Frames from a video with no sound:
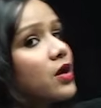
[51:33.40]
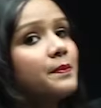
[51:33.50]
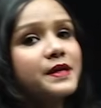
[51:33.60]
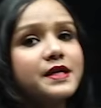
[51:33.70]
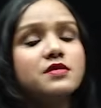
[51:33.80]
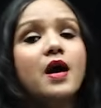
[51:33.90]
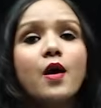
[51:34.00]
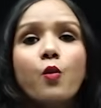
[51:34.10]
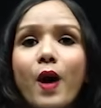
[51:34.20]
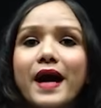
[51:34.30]
because
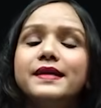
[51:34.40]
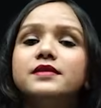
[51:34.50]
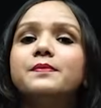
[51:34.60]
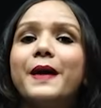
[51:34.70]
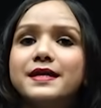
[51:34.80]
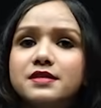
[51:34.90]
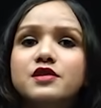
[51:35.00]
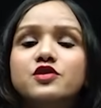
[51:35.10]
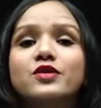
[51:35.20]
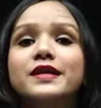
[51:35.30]
why did the Paris
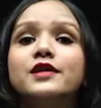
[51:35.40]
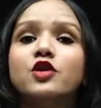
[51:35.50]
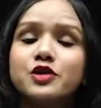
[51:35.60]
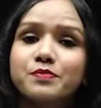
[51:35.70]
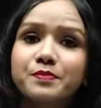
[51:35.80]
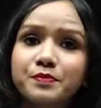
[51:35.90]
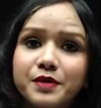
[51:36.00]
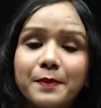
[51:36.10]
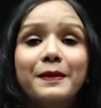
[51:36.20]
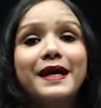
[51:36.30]
Control did not
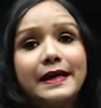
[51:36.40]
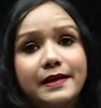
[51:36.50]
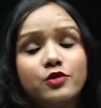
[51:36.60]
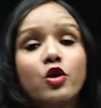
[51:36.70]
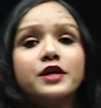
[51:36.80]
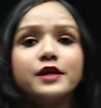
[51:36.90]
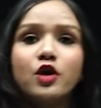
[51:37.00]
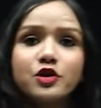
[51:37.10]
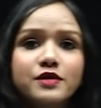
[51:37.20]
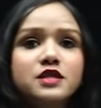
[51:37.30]
reply or did
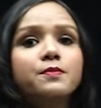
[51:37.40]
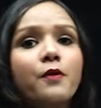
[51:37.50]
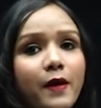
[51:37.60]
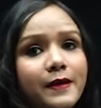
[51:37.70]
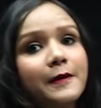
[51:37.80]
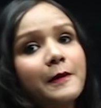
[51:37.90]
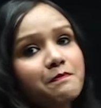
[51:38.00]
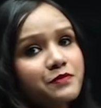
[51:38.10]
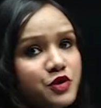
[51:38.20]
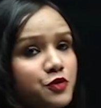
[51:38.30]
not respond
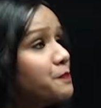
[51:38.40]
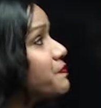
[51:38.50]
to